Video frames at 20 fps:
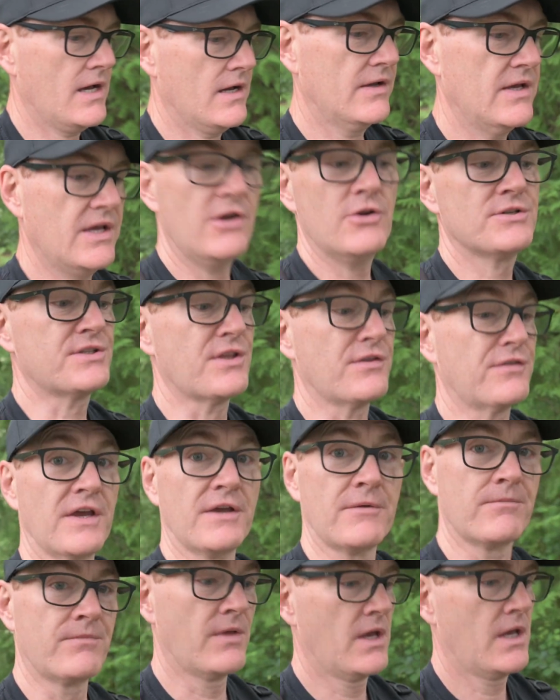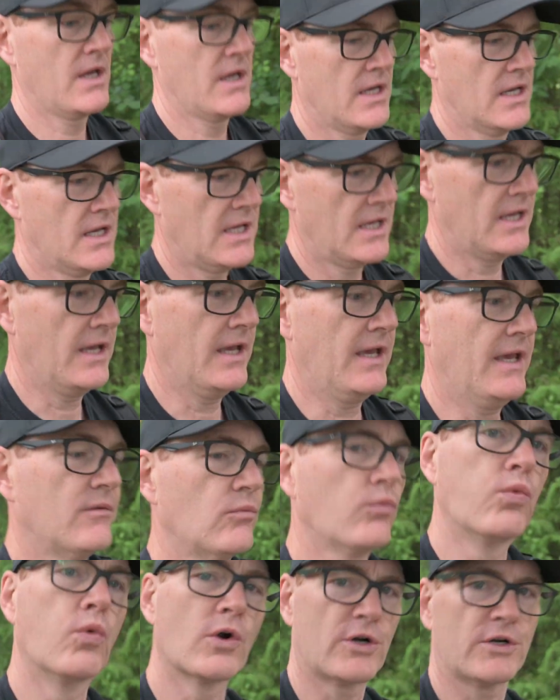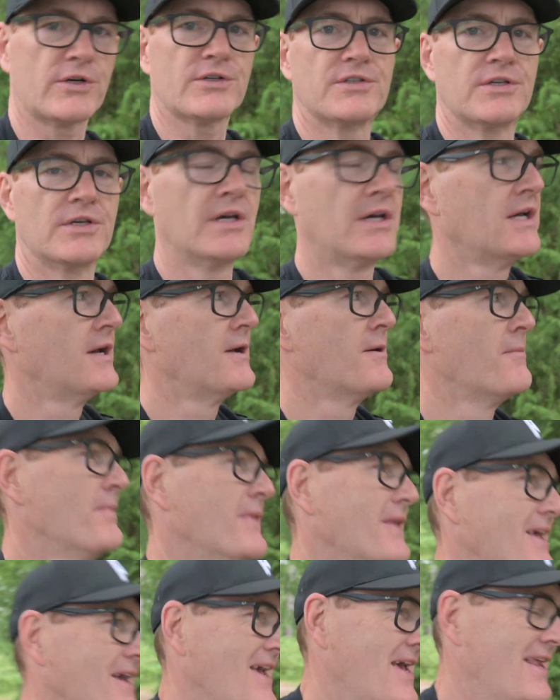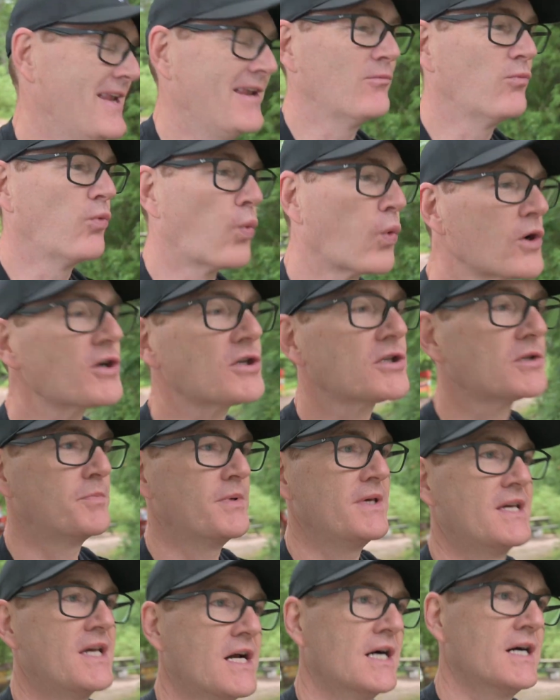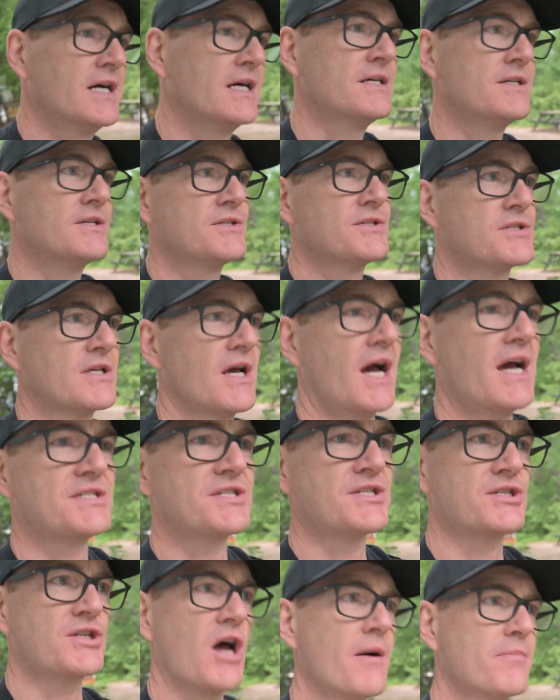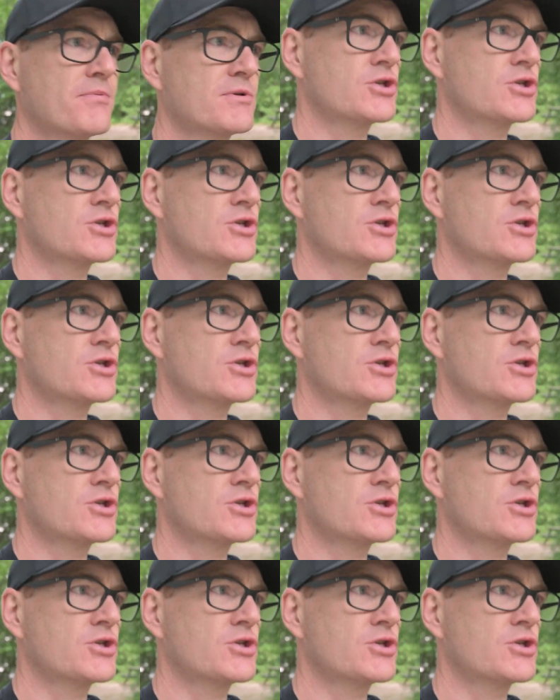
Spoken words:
Here's the thing. It worked. And it worked because I stopped